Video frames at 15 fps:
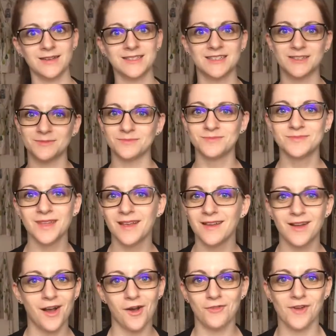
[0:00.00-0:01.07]
awesome.
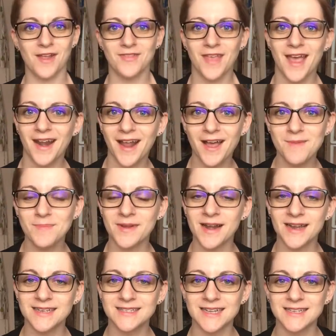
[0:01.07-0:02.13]
I'll write that up, and
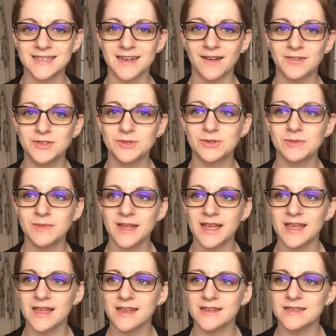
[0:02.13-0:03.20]
I sent it off to him,
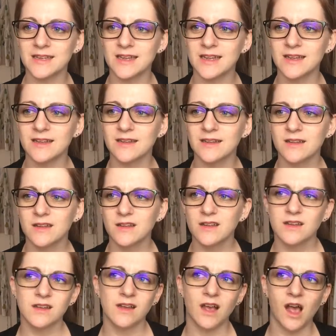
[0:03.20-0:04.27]
and I
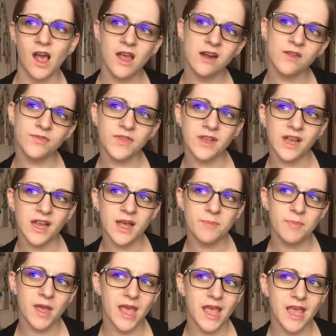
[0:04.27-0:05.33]
don't think I
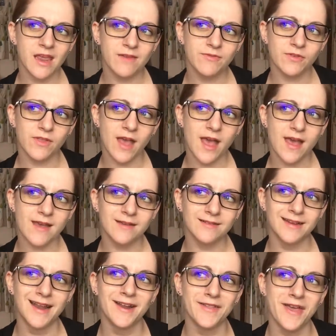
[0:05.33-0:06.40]
got paid for that,
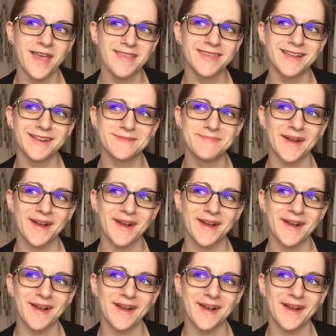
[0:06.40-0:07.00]
now that I think